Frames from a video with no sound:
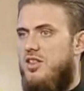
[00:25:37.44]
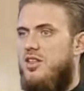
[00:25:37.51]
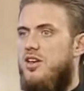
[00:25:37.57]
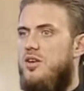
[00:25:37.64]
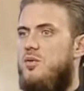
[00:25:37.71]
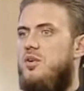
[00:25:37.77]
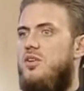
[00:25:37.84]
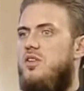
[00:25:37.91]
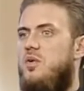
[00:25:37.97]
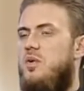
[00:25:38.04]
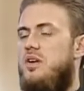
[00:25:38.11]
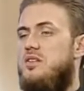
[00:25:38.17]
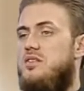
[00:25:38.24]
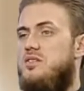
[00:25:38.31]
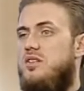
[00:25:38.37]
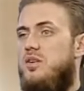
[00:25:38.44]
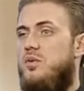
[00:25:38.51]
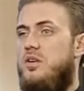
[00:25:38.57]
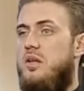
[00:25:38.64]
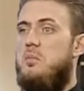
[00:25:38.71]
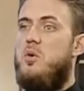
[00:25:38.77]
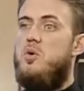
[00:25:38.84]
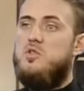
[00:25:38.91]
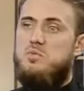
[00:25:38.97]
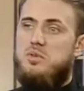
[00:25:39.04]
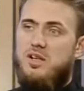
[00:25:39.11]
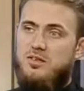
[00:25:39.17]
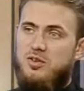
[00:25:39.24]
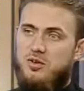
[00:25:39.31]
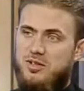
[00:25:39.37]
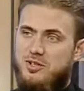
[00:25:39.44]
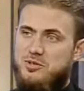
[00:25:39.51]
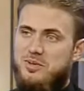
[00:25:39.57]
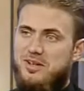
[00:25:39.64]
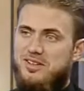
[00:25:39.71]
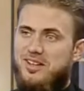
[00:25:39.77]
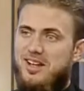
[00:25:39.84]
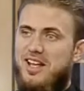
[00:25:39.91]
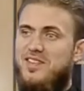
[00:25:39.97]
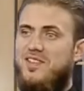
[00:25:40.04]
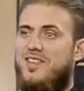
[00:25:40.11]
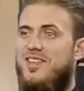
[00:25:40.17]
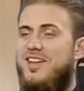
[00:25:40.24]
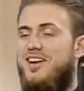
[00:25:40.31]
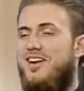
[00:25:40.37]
they were the ones that were the most beloved to Allah subhanahu wa ta'ala and